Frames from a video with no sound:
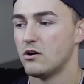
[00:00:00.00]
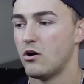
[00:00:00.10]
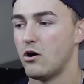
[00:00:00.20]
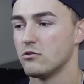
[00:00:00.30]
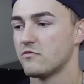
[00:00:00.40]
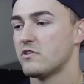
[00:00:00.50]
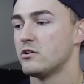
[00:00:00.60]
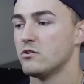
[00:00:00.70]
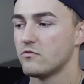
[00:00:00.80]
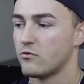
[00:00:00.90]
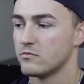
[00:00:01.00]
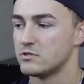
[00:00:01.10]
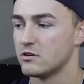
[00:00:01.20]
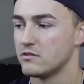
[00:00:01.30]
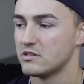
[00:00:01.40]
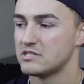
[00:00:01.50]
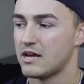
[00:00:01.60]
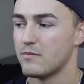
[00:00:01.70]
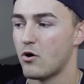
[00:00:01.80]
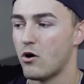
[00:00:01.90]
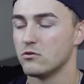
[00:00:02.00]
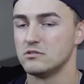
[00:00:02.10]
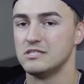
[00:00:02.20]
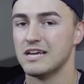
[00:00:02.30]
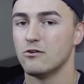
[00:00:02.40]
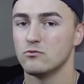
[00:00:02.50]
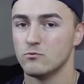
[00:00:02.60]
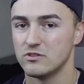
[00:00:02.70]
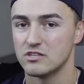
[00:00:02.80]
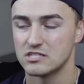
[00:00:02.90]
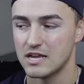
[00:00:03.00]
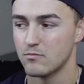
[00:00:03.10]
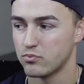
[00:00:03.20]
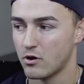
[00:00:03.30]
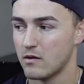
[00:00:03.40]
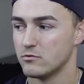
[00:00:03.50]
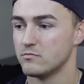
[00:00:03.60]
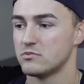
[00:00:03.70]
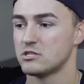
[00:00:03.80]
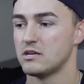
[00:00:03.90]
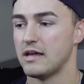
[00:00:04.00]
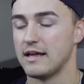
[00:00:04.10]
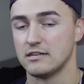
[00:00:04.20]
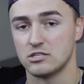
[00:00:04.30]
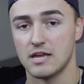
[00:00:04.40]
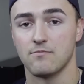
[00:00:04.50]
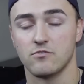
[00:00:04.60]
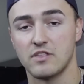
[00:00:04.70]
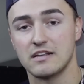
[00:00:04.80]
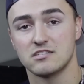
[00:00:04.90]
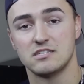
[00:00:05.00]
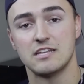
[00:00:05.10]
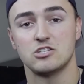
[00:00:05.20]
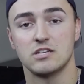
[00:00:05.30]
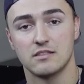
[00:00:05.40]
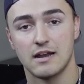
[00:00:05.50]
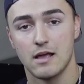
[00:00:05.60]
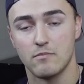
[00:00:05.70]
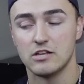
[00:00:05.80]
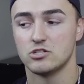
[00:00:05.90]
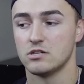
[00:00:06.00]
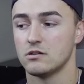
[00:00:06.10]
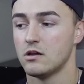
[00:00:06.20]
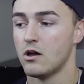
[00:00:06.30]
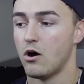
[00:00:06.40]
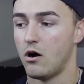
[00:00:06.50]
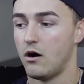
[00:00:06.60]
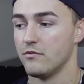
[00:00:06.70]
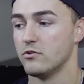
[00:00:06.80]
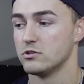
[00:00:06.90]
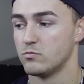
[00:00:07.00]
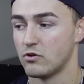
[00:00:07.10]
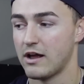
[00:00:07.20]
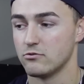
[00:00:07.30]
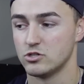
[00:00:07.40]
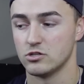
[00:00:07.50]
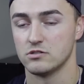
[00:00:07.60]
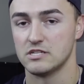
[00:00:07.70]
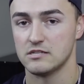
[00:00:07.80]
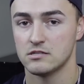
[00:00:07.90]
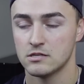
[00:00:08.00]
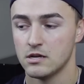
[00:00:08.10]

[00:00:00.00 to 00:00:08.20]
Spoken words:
All of their uniforms during this time all dealt with the same problems, except for that stitching that I mentioned on those brown jerseys.